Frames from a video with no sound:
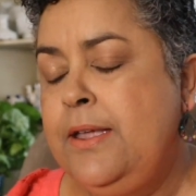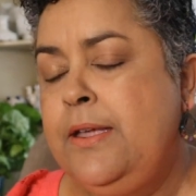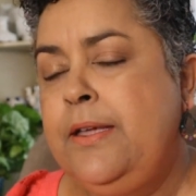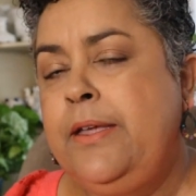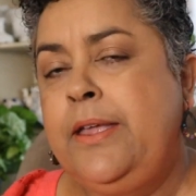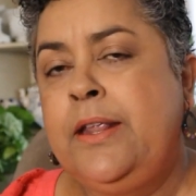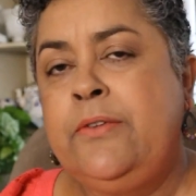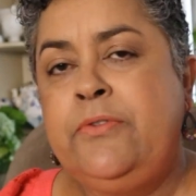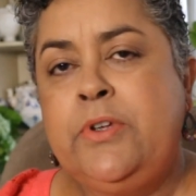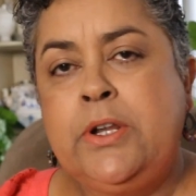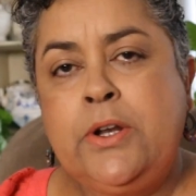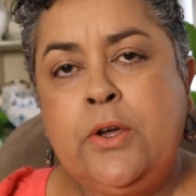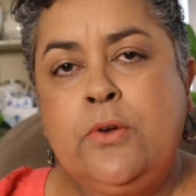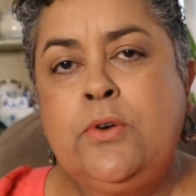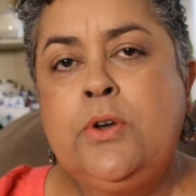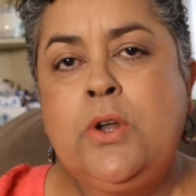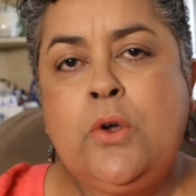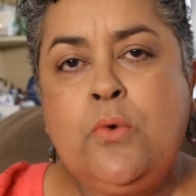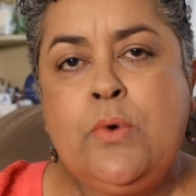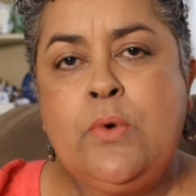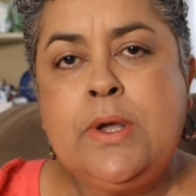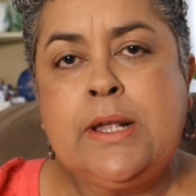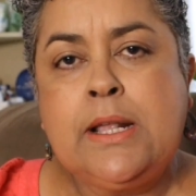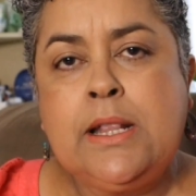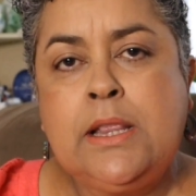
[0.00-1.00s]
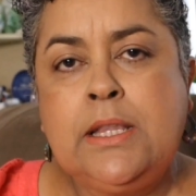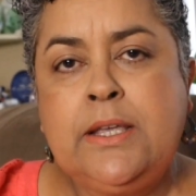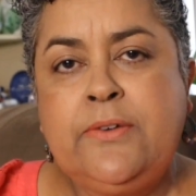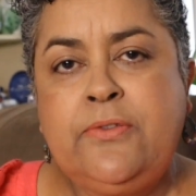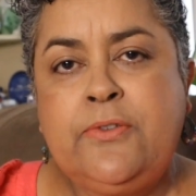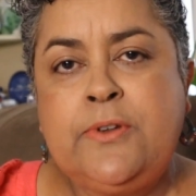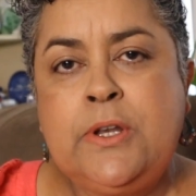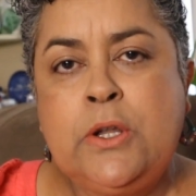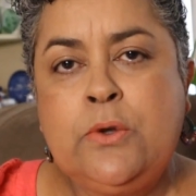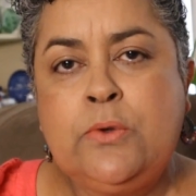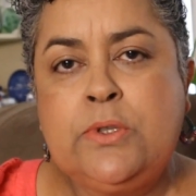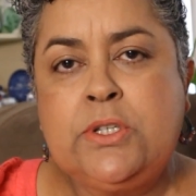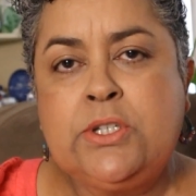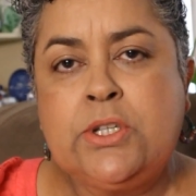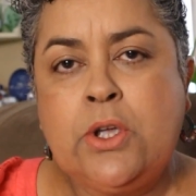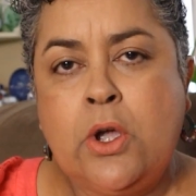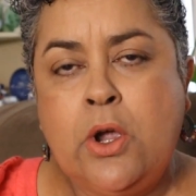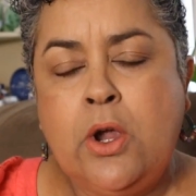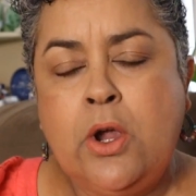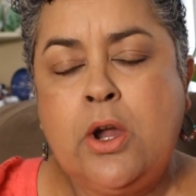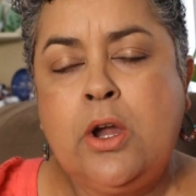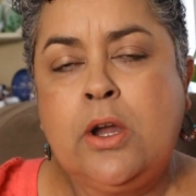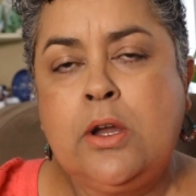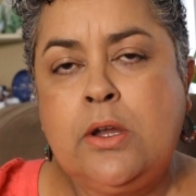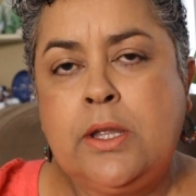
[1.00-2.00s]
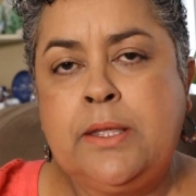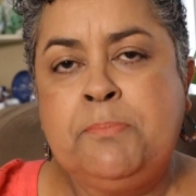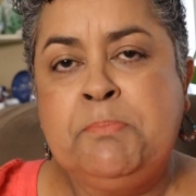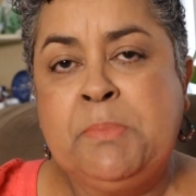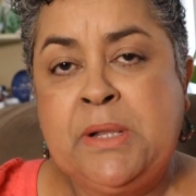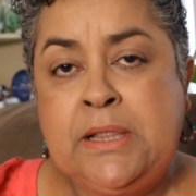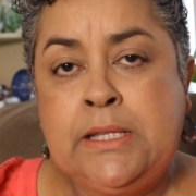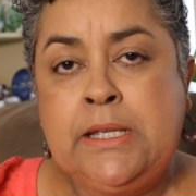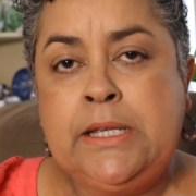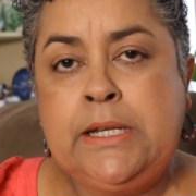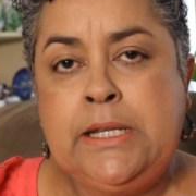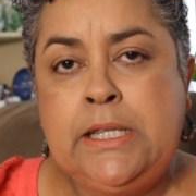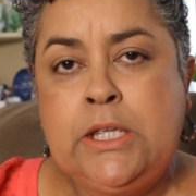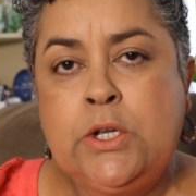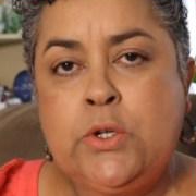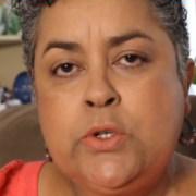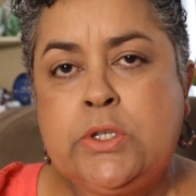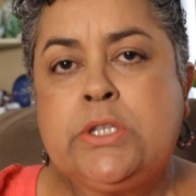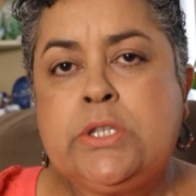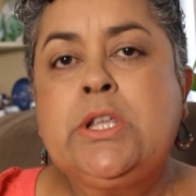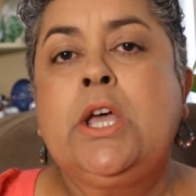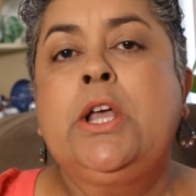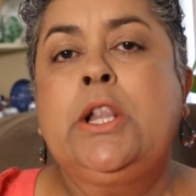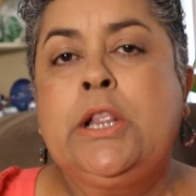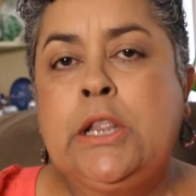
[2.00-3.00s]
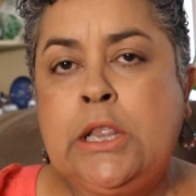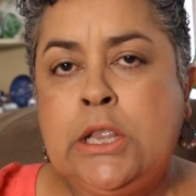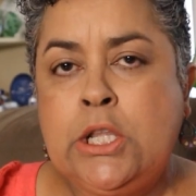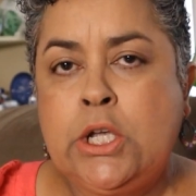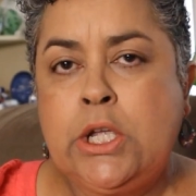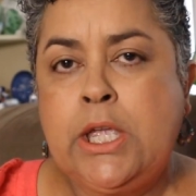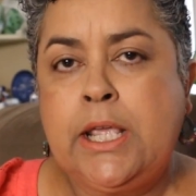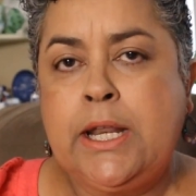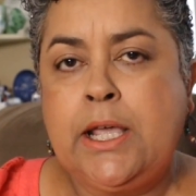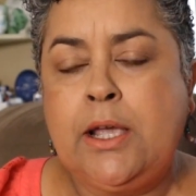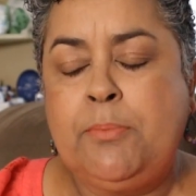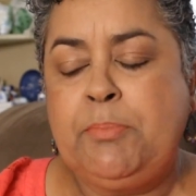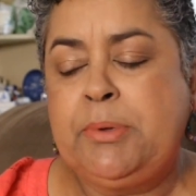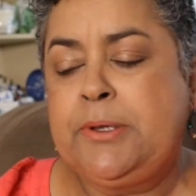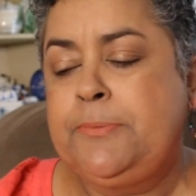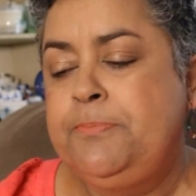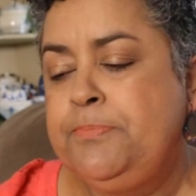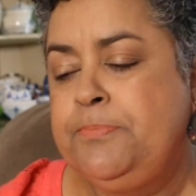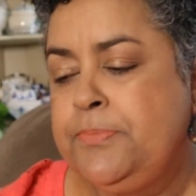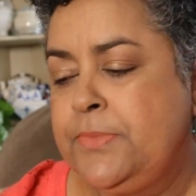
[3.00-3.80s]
And if you don't know what Cliff Notes are, millennials, look it up.